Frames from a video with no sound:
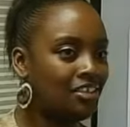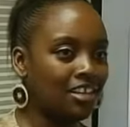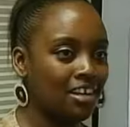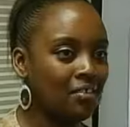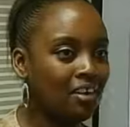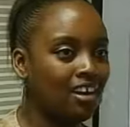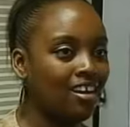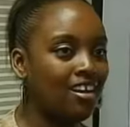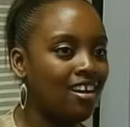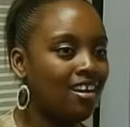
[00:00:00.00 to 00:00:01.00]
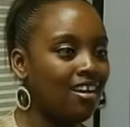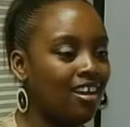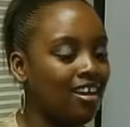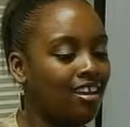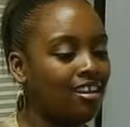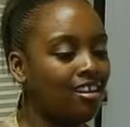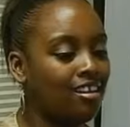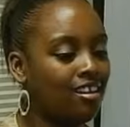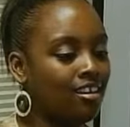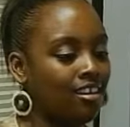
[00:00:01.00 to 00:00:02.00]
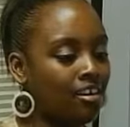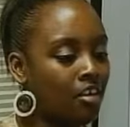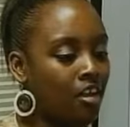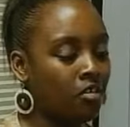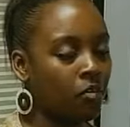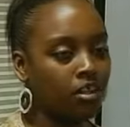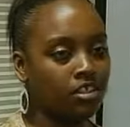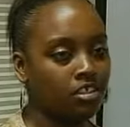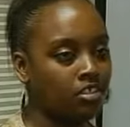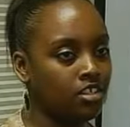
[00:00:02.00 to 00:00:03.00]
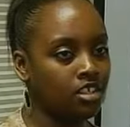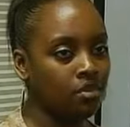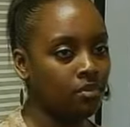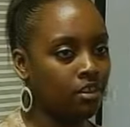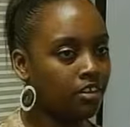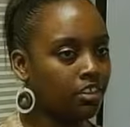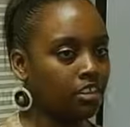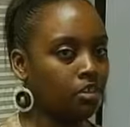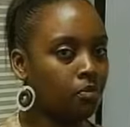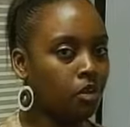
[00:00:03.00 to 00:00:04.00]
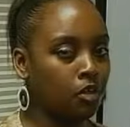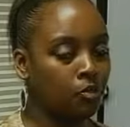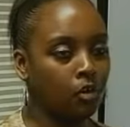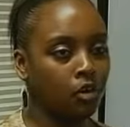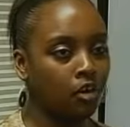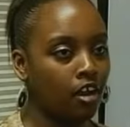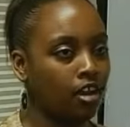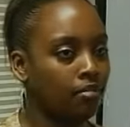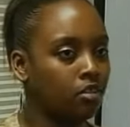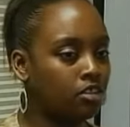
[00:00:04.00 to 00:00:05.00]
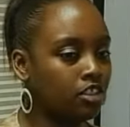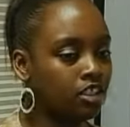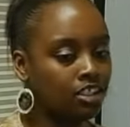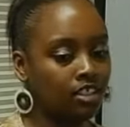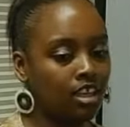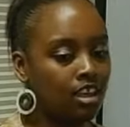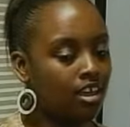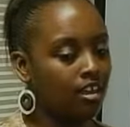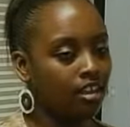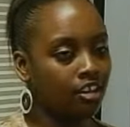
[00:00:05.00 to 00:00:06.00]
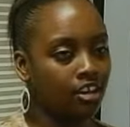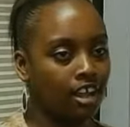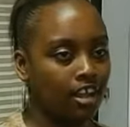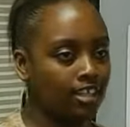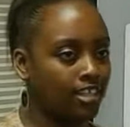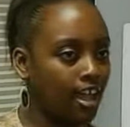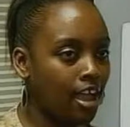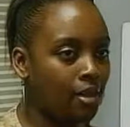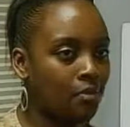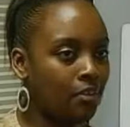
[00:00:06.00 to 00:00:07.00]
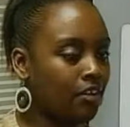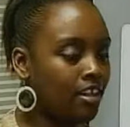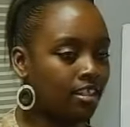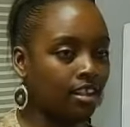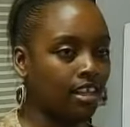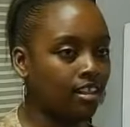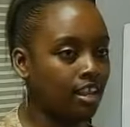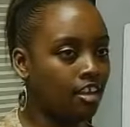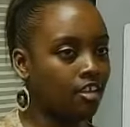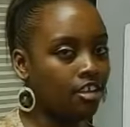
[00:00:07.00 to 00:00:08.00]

going anywhere and, you know, everywhere uses it, whether it's computer programs or just learning how to type or anything like that.